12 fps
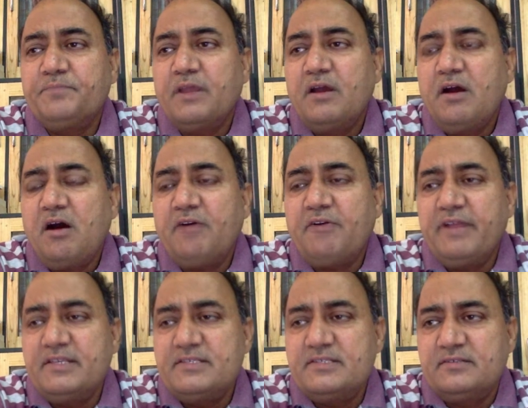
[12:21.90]

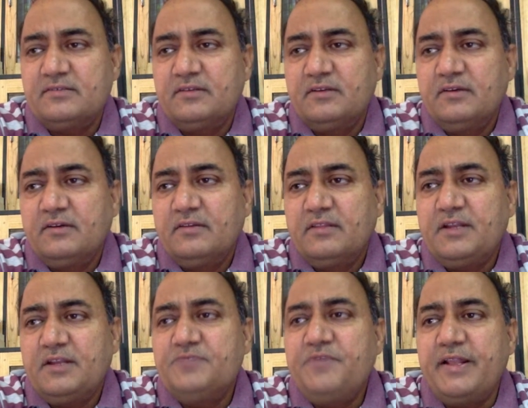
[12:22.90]
alternation, that
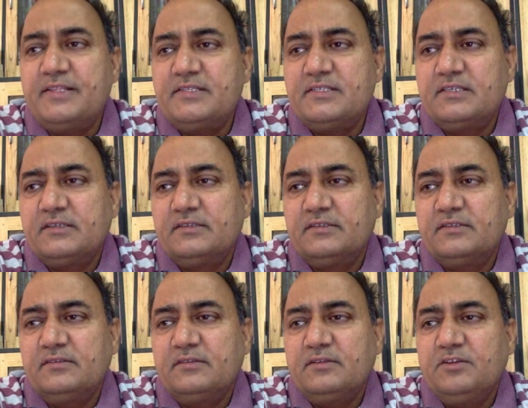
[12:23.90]
is Wells.
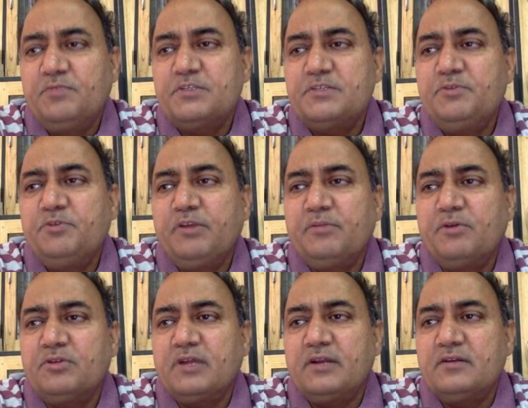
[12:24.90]
You must be knowing about
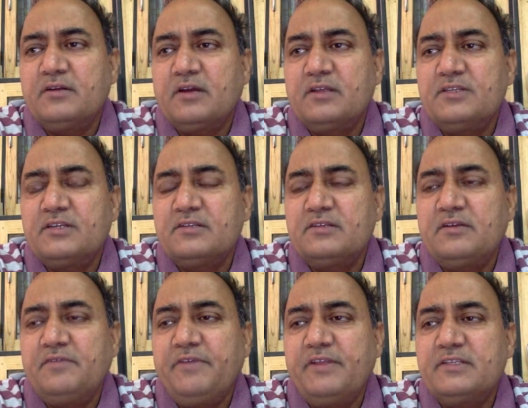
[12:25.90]
that: conjunction,
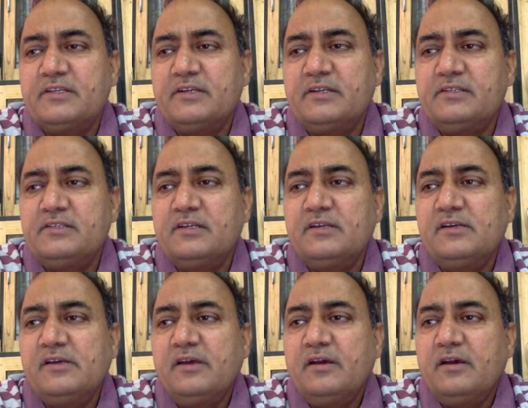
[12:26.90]
Wells, conditional,
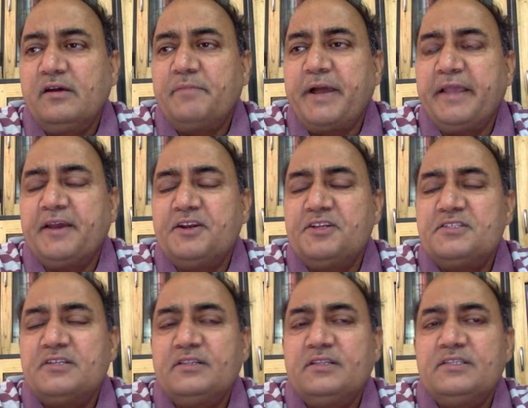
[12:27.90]

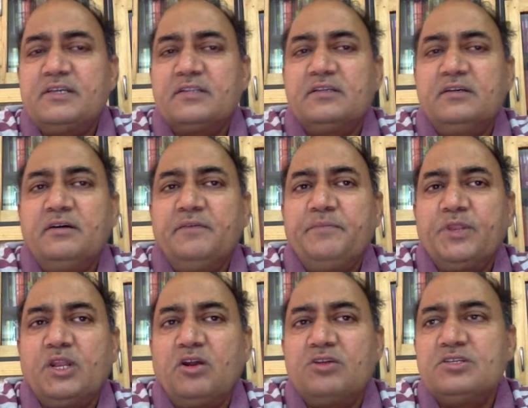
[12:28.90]
biconditional. These are the
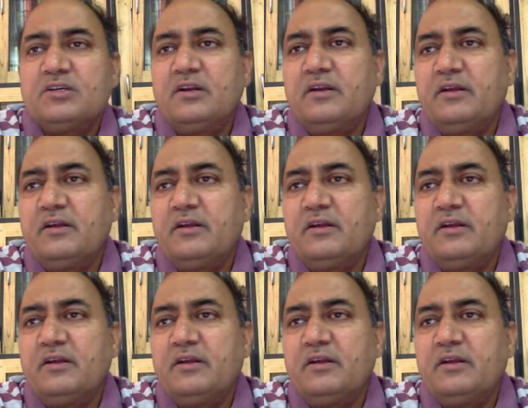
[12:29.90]
logical